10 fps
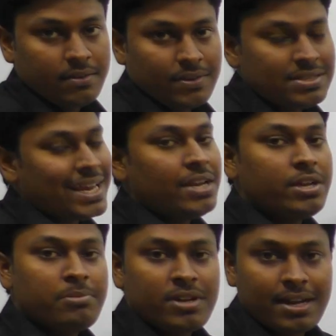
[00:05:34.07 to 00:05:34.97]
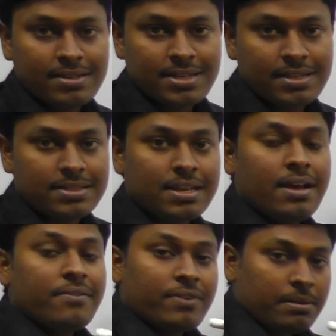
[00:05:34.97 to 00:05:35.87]
Friends, can you able to understand this?
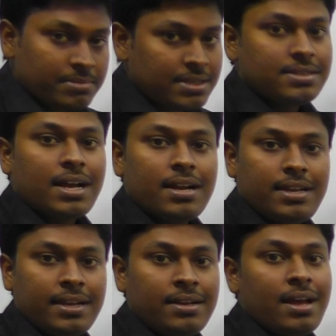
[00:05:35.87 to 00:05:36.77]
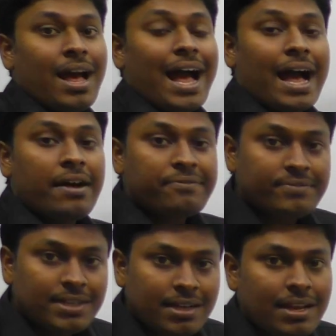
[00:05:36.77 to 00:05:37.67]
From the starting,
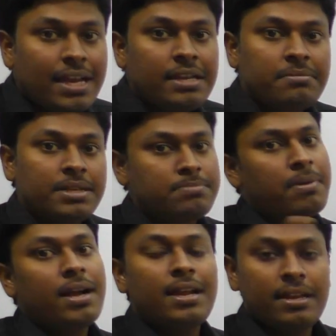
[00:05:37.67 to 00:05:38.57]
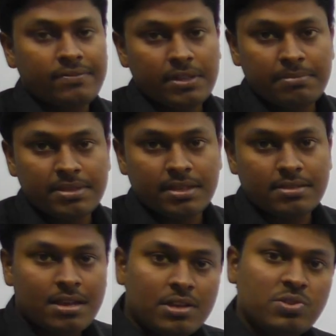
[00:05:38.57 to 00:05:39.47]
after 8 months, Bala left the
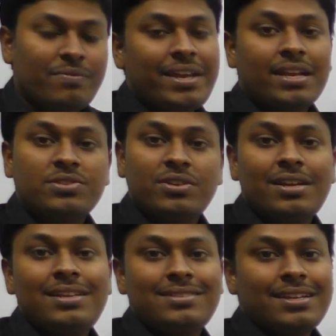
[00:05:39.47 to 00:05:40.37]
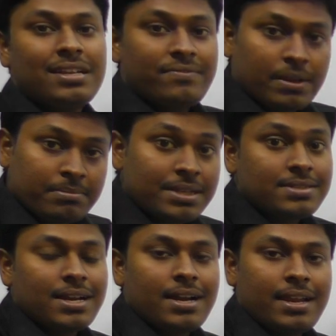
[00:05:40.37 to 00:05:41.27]
business. So we can surely say that from the
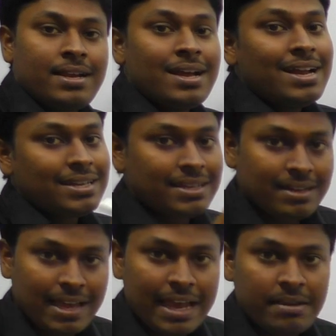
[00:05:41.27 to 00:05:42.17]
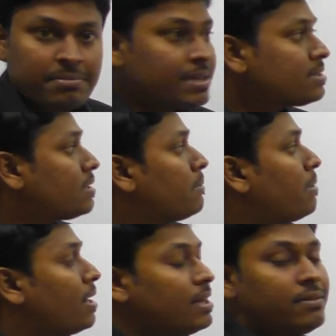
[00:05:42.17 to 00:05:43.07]
starting till 8 months, the
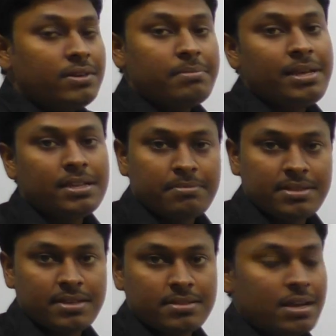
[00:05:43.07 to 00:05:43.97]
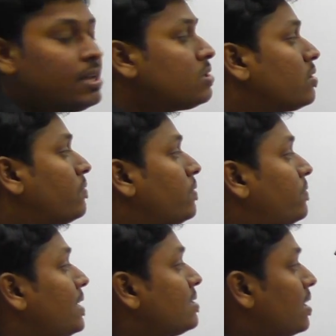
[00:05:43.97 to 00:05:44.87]
Bala will be in the business. So
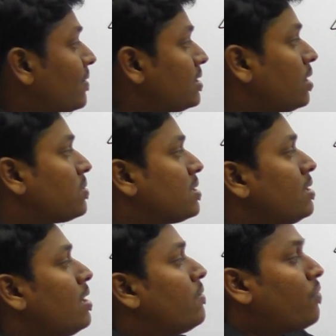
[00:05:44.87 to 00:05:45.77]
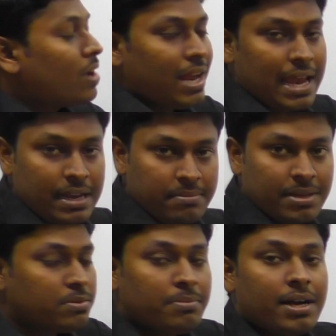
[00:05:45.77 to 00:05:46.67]
57,000 for 8
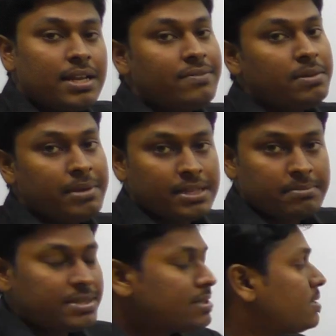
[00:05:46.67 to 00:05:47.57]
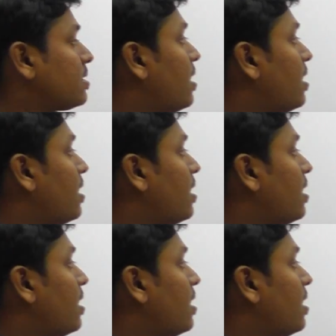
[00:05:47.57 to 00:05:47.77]
months, Bala will be in the business,